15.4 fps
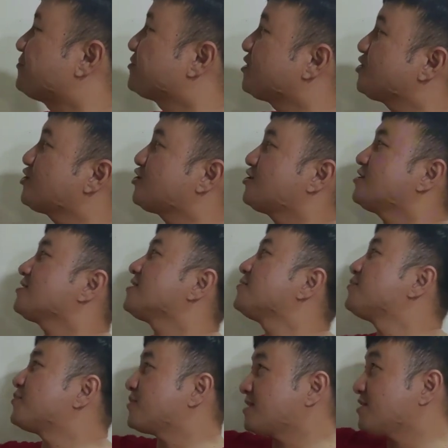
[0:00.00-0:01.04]
I'm teaching the
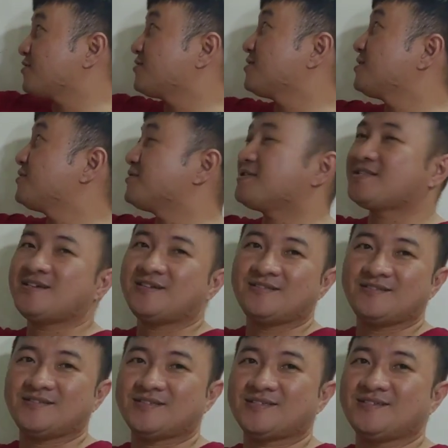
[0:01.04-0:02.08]
present continuous
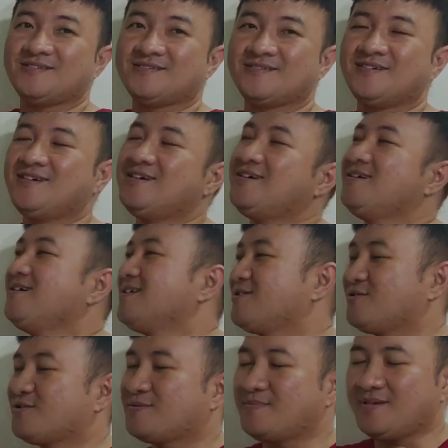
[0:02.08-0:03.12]
tense.
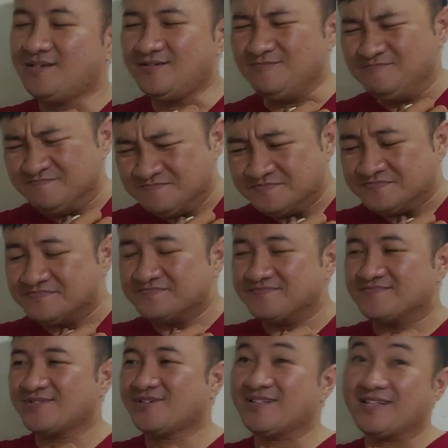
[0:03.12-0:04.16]
Excuse me,
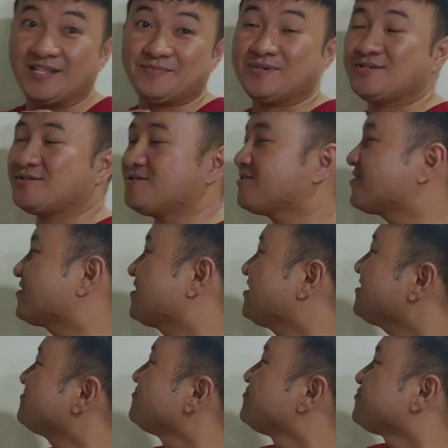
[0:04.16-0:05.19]
clear my throat,
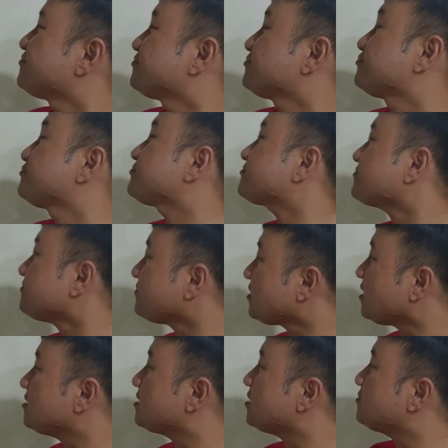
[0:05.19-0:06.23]
okay?
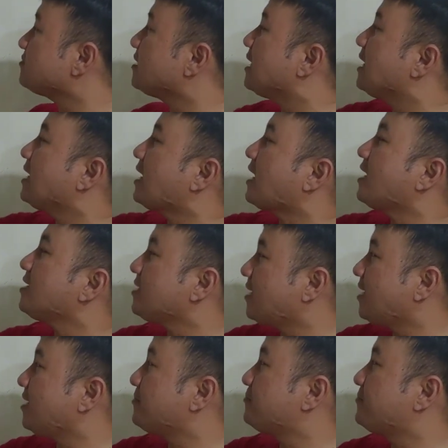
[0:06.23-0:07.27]
Now, I
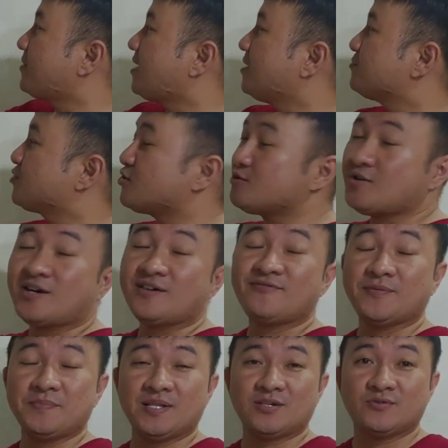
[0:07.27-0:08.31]
am. I'm sure you are
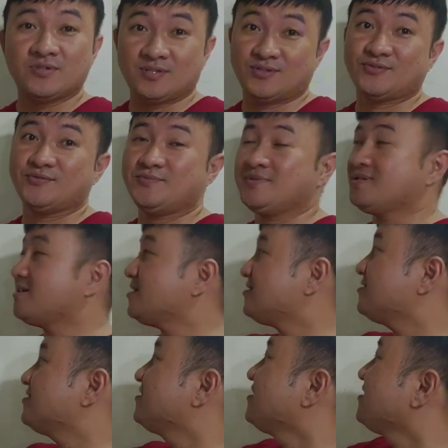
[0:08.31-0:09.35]
familiar with the to be,
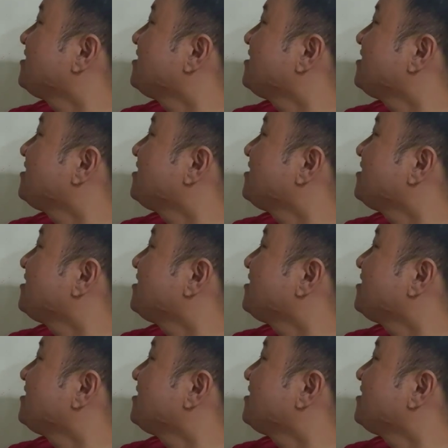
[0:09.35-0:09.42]
right?